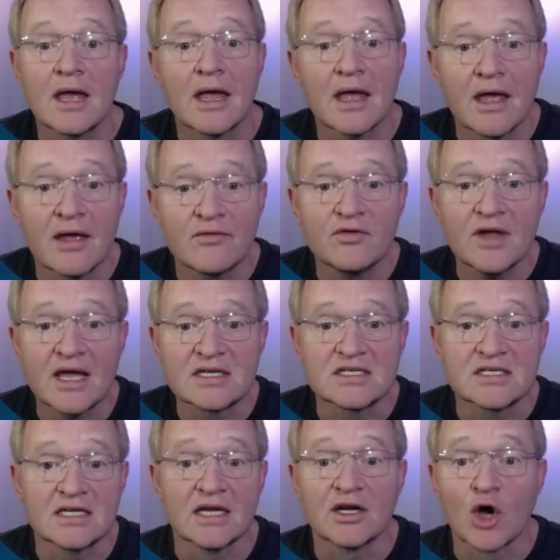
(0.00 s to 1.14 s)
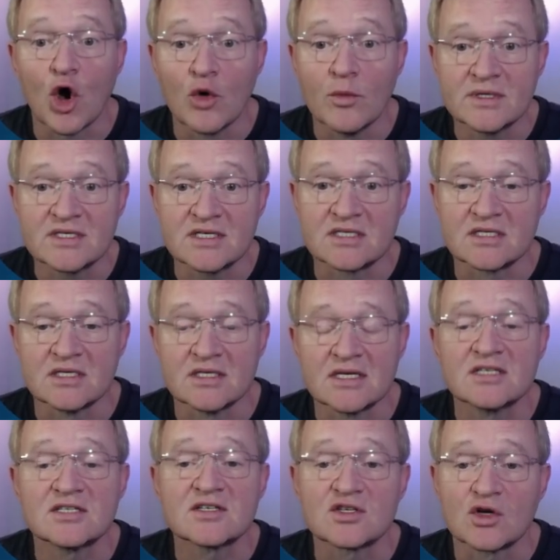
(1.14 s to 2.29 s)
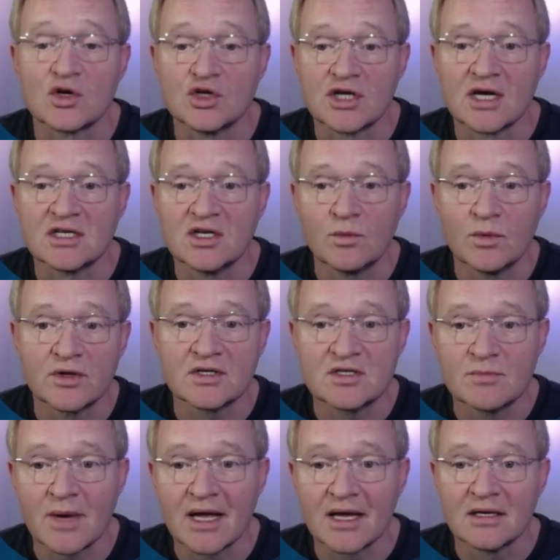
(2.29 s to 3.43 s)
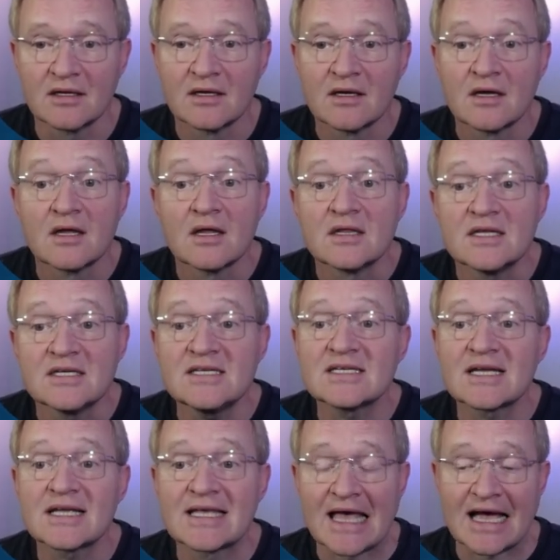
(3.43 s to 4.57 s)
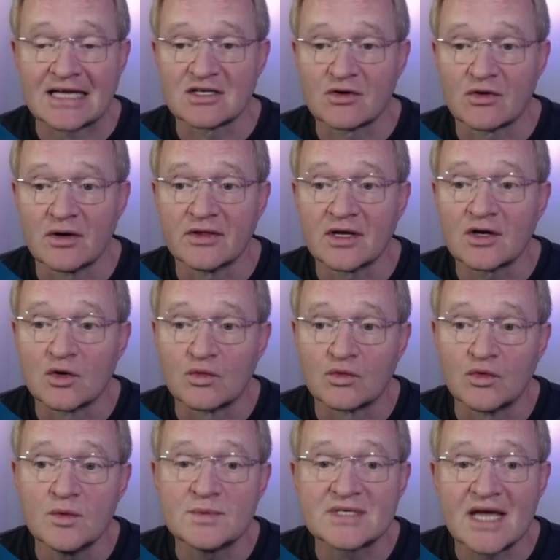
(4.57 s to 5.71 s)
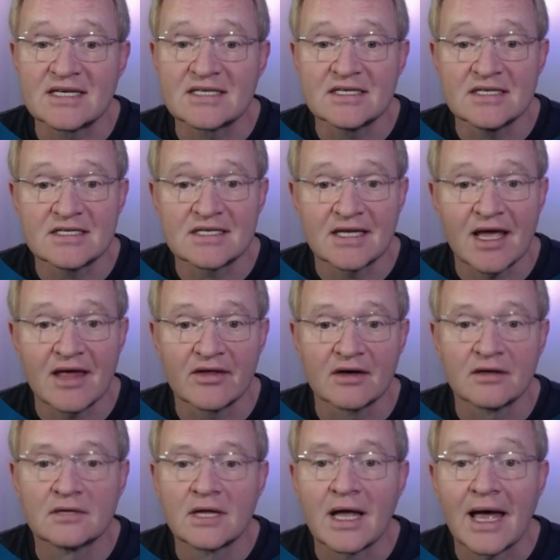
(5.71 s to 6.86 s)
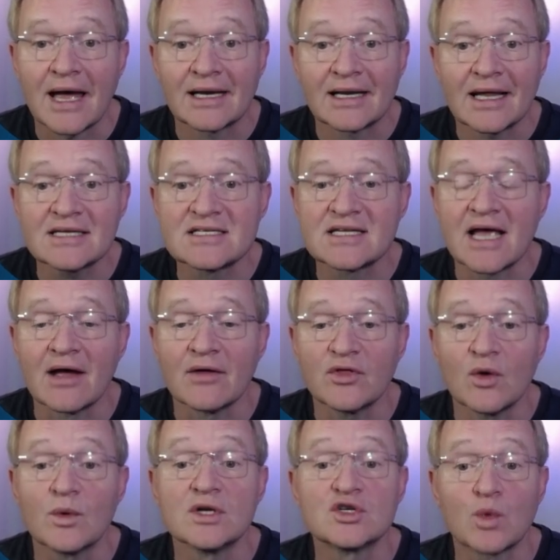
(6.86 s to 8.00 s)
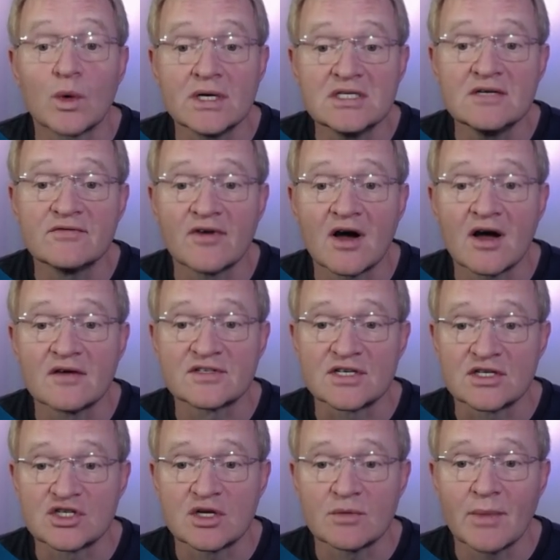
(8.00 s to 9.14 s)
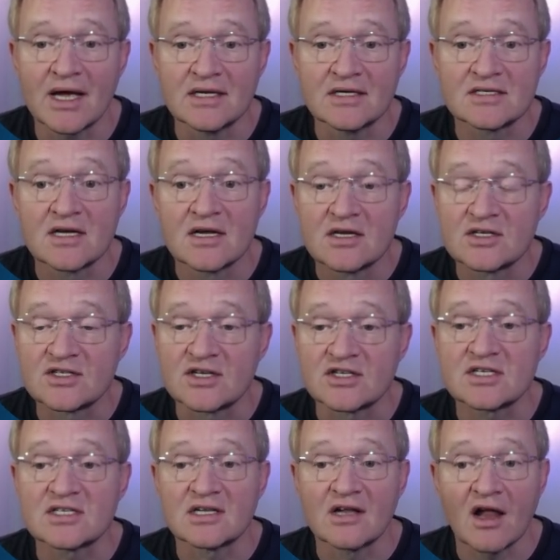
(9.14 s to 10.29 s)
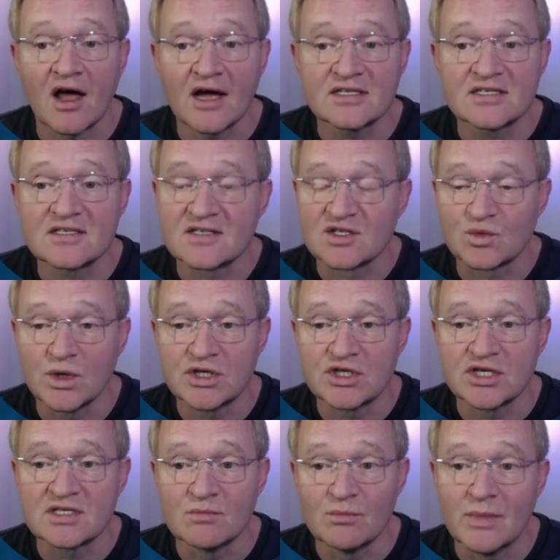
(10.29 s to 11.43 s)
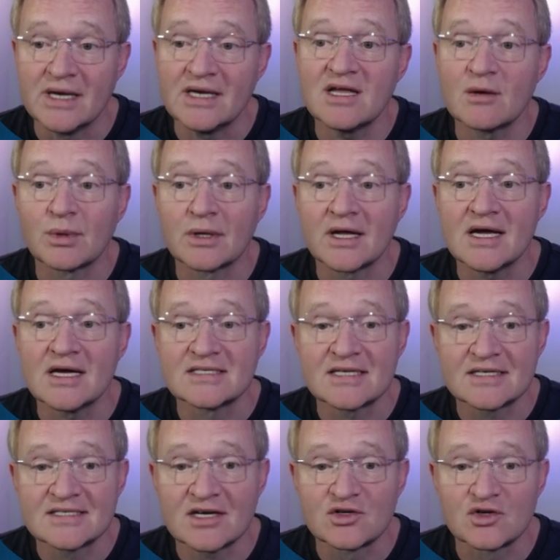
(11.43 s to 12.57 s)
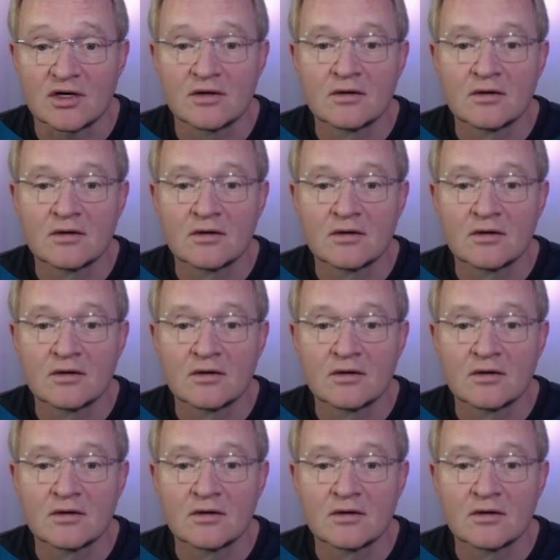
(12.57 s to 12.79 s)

every entity in Home Assistant is associated with a domain. This is a category that groups entities together. At last count, there were 25 such domains, such as lights, switches, media players, etc.